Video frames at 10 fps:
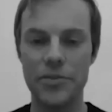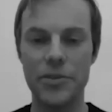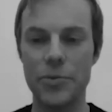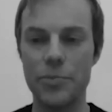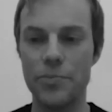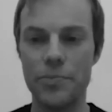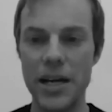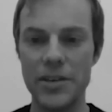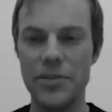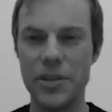So
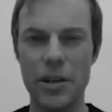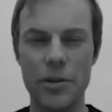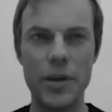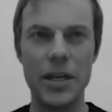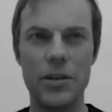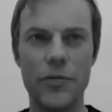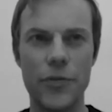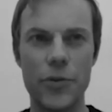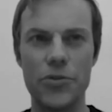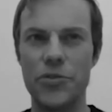basically, I mean, the
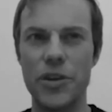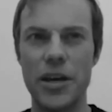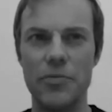first